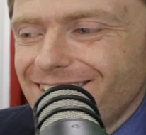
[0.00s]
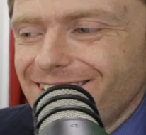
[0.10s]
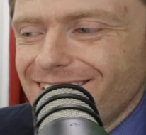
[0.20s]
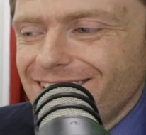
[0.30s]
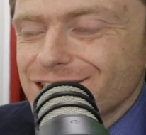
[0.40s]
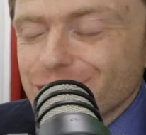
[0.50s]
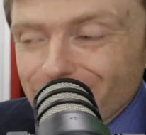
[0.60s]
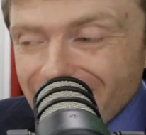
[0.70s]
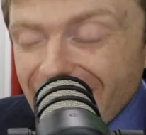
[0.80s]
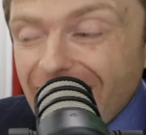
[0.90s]
So they
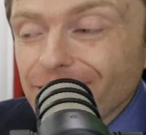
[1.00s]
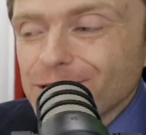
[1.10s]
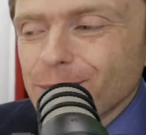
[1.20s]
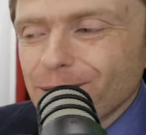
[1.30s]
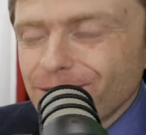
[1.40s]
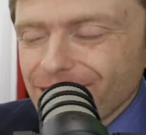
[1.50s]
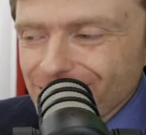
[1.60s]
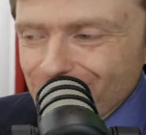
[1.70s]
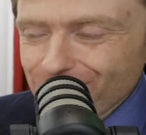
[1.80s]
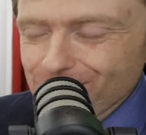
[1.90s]
have to prevent
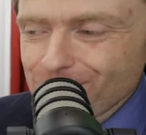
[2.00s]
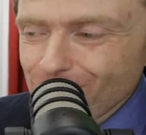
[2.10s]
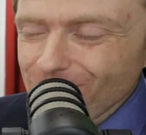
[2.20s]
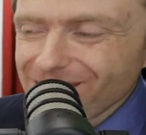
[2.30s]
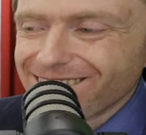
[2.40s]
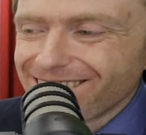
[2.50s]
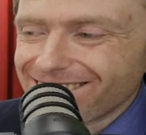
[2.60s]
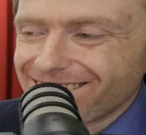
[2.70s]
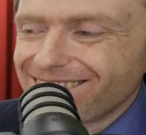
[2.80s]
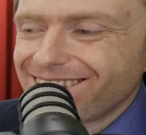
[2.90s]
you from knowing that.
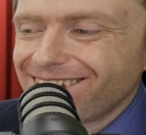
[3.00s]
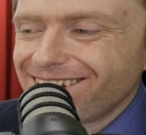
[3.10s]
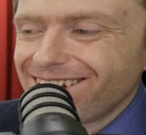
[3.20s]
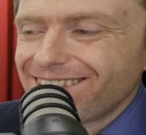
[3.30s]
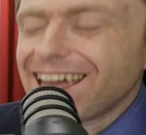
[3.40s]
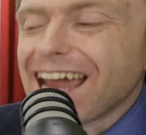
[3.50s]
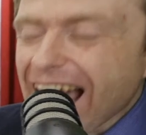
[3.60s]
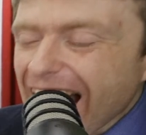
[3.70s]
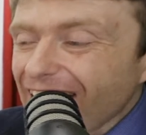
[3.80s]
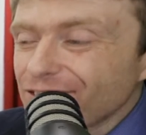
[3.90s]
They
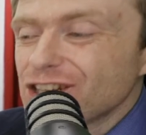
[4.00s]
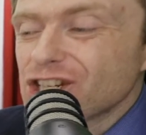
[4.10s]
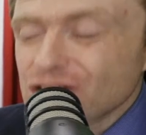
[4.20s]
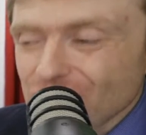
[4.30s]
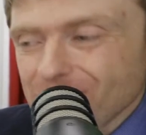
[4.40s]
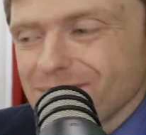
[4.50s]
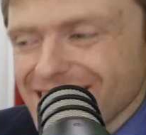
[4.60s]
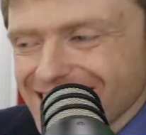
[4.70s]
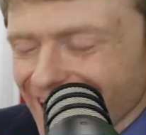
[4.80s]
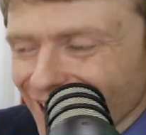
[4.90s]
have to shut me
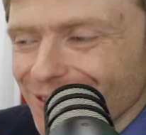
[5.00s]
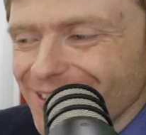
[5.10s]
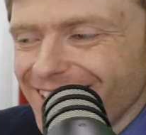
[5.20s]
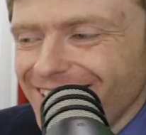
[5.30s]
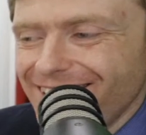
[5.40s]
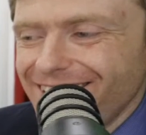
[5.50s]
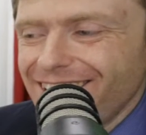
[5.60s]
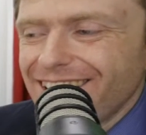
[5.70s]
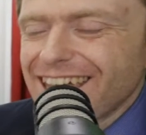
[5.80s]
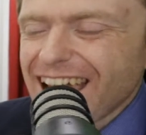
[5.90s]
down.
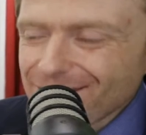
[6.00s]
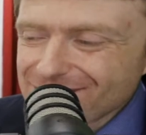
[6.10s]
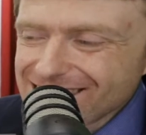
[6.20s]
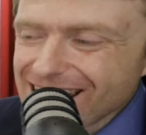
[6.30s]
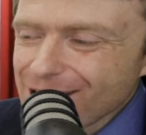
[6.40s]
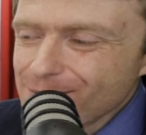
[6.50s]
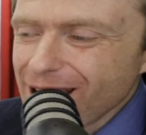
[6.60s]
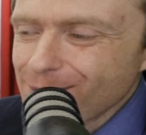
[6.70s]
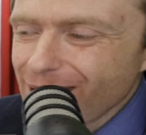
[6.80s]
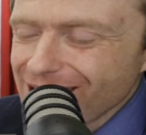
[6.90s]
They have to take
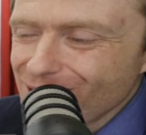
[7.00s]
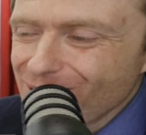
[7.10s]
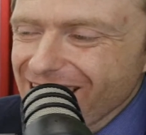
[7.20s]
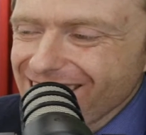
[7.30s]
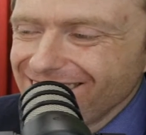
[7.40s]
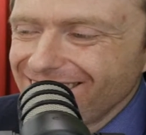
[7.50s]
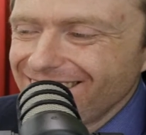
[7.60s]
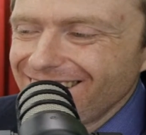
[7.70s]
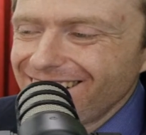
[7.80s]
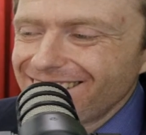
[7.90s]
my mic away.
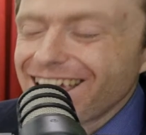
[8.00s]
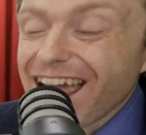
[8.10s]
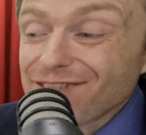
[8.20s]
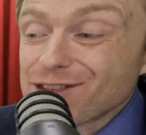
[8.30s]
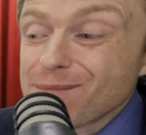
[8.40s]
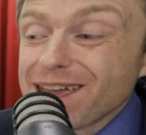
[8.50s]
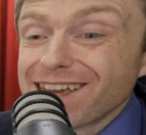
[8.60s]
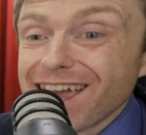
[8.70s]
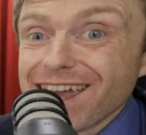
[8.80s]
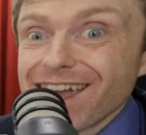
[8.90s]
They have to make
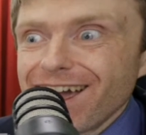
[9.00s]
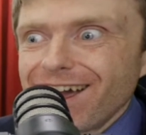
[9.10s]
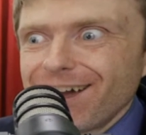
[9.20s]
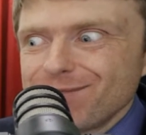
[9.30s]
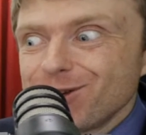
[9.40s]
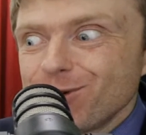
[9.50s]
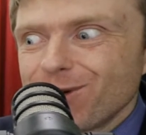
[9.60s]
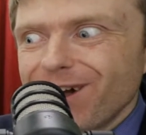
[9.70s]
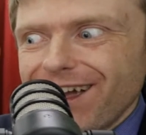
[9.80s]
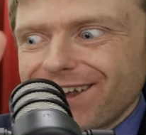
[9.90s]
you
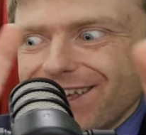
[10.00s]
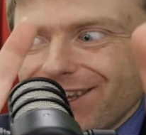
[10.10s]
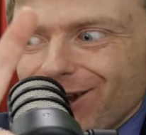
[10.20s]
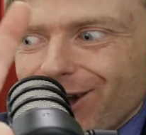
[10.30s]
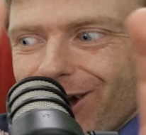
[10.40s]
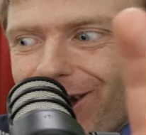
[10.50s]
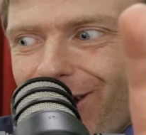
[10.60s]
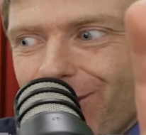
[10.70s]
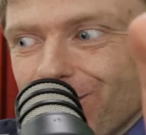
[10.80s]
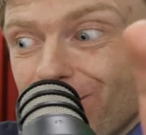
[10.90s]

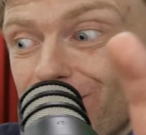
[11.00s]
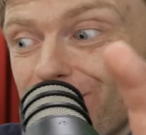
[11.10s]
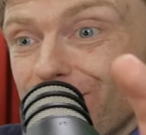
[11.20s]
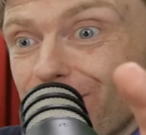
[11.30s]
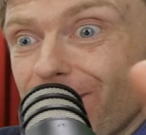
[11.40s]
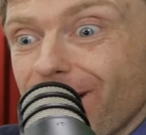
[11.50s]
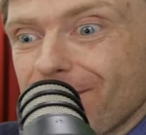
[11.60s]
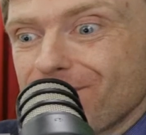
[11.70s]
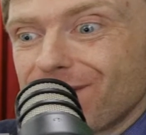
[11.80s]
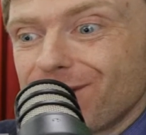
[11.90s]

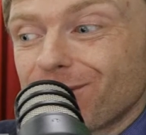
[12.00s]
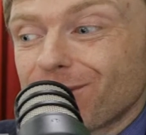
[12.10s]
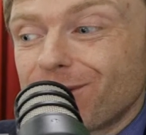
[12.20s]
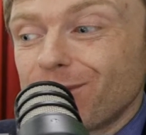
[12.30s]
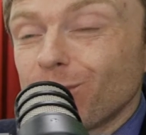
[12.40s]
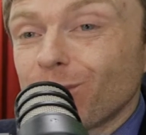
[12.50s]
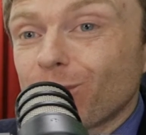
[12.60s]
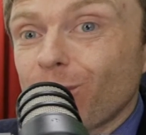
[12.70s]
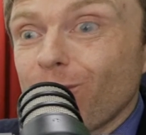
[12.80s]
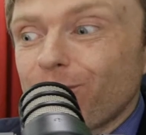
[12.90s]
will
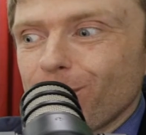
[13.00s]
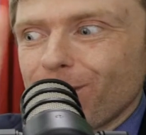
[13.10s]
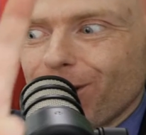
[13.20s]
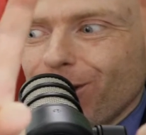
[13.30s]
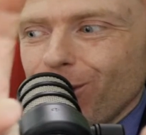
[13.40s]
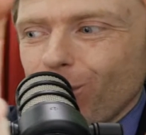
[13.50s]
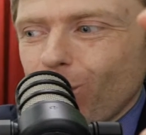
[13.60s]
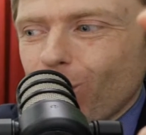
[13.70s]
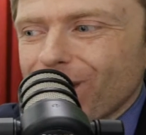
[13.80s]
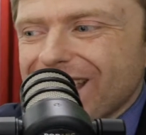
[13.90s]
grow from a
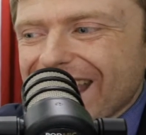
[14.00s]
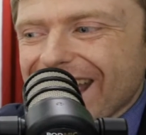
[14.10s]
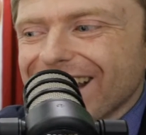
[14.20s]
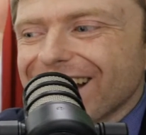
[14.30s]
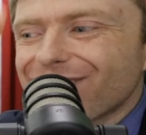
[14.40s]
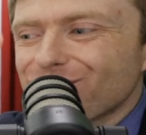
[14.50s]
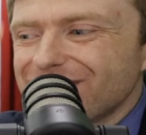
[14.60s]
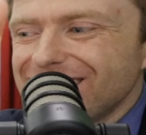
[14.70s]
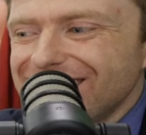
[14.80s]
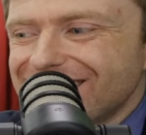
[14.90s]
organic
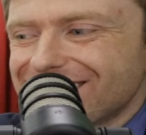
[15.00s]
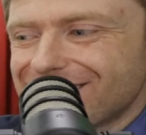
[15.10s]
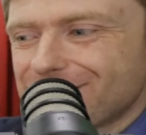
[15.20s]
reach.